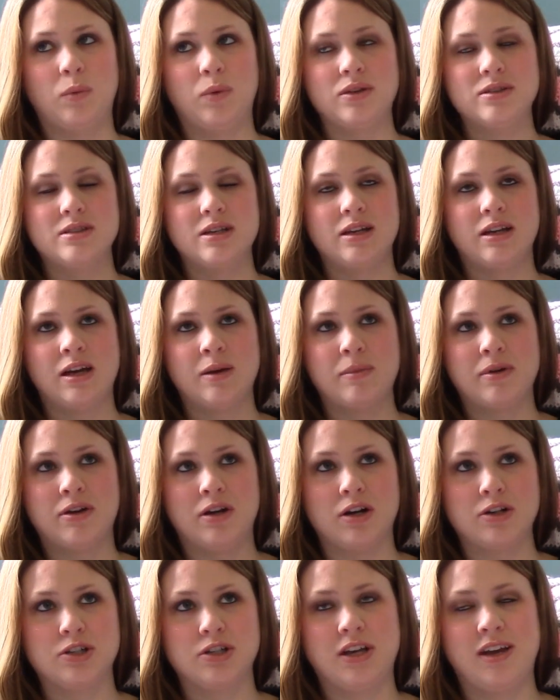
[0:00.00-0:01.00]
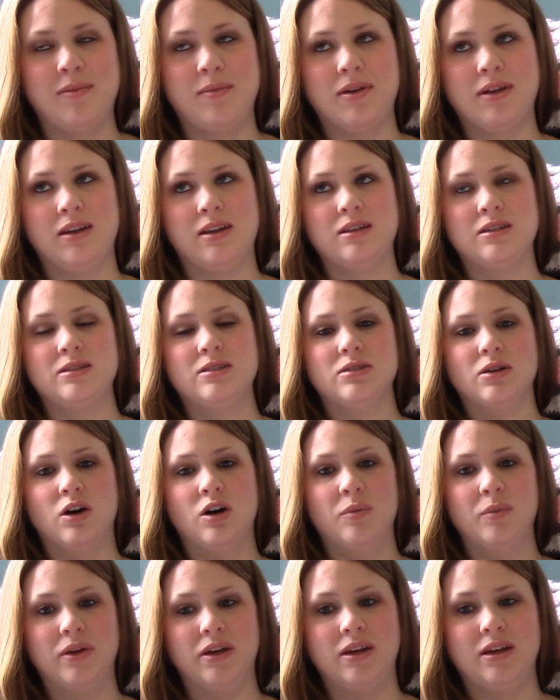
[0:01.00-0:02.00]
Wednesday night my doctor came in and
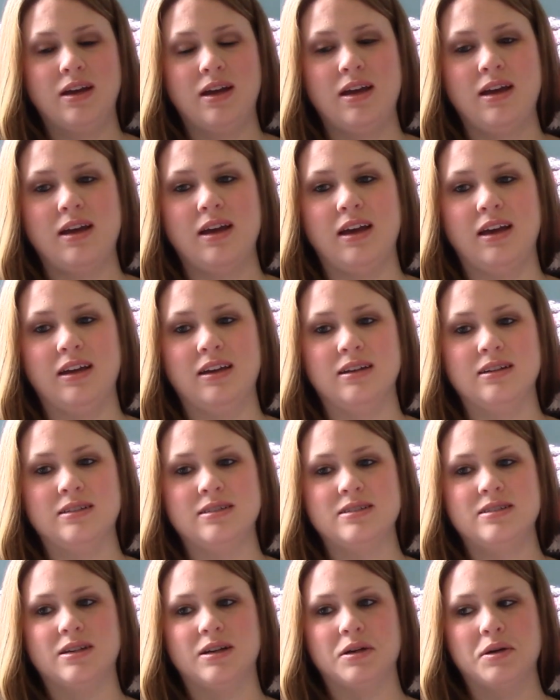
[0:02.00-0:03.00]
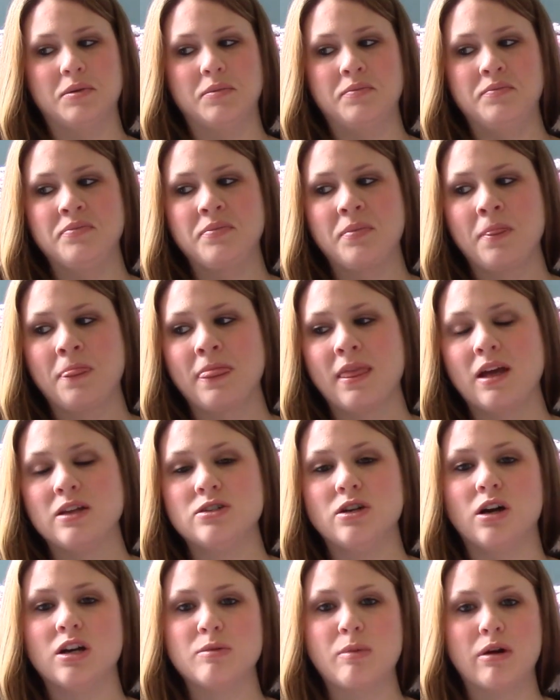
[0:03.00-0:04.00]
saw me and
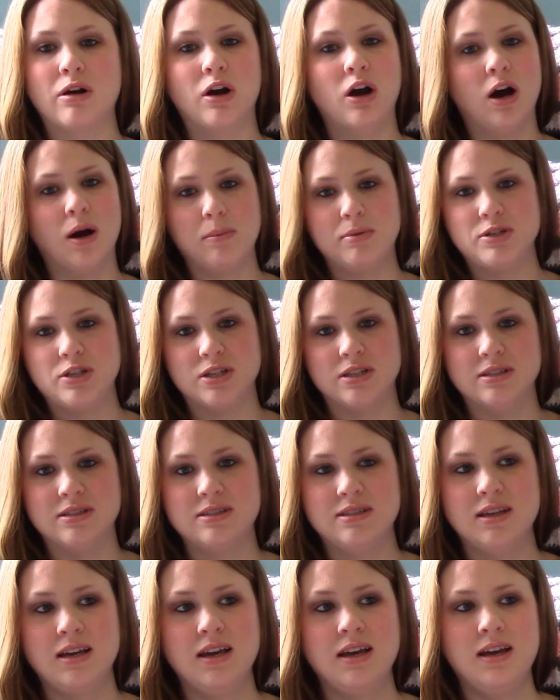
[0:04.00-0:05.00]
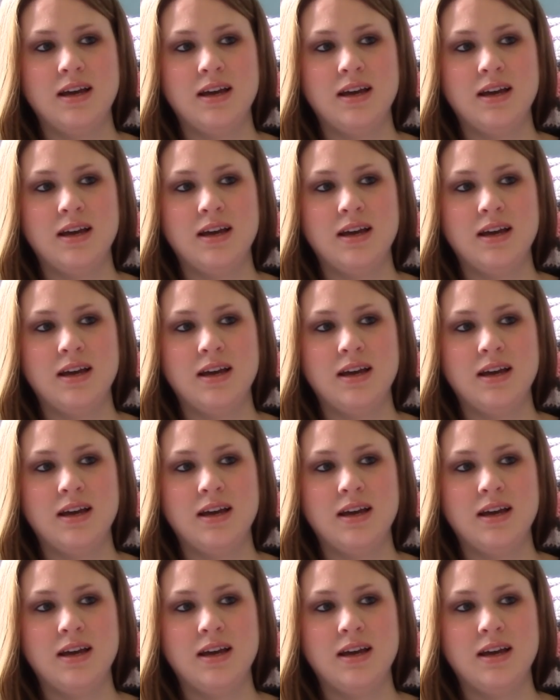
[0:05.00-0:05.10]
talked about our options,